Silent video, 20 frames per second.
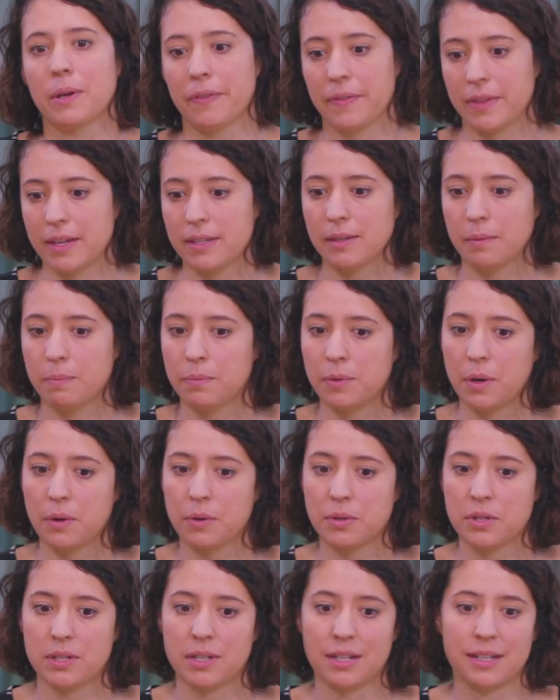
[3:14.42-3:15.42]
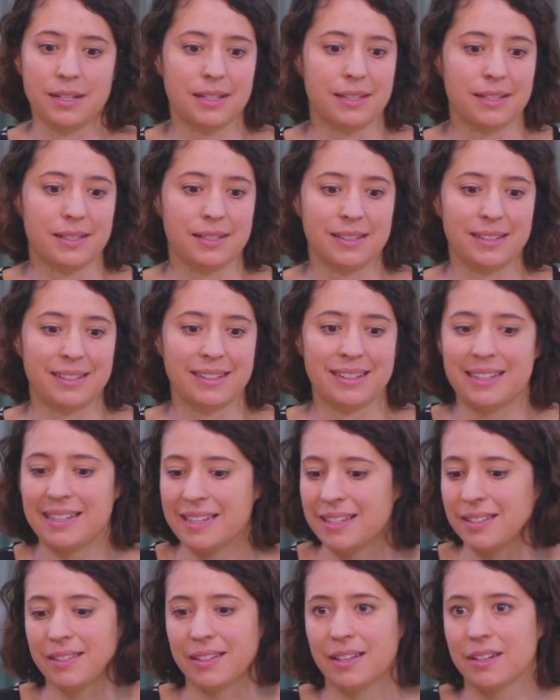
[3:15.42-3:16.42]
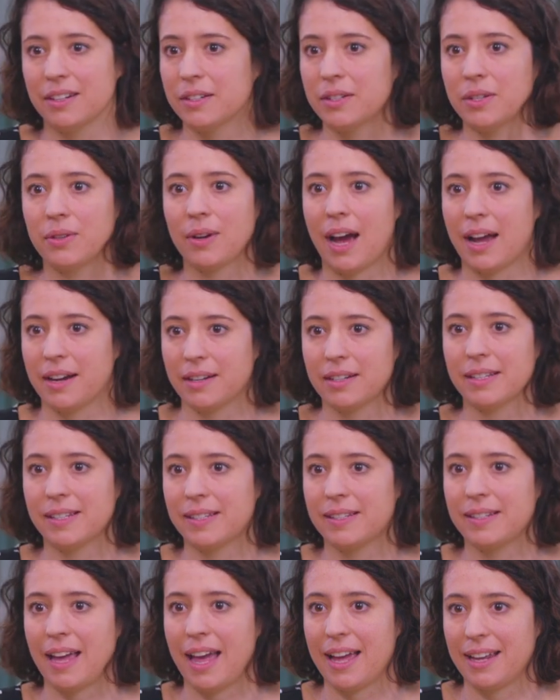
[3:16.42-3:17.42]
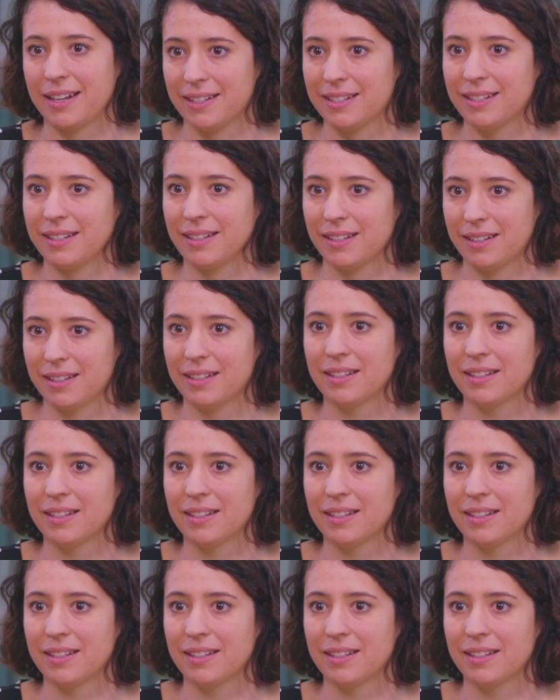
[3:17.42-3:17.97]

With this approach, it is easier to understand